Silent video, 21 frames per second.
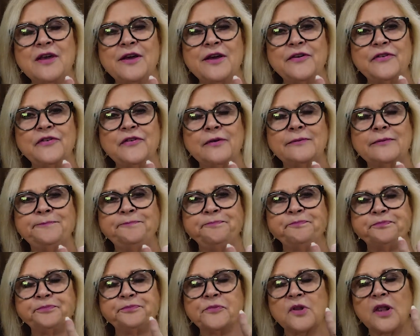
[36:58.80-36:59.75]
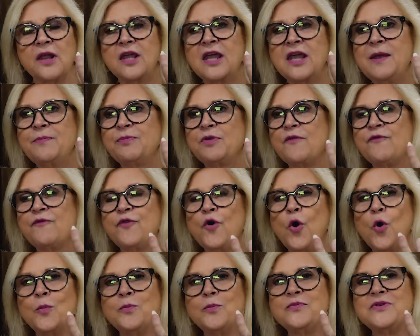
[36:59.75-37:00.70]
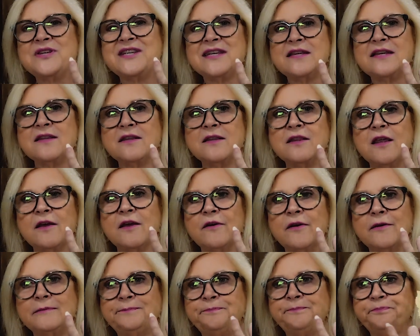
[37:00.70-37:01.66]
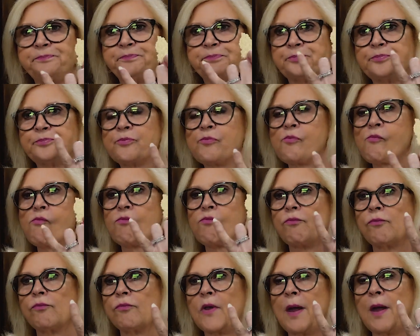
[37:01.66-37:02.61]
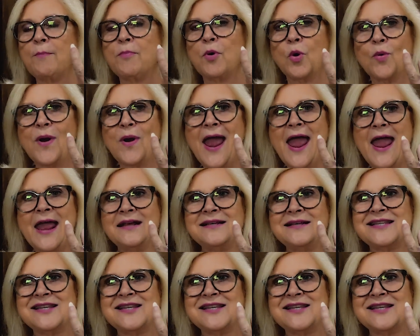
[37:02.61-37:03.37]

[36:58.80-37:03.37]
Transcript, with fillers: this and keep the foams, the meringue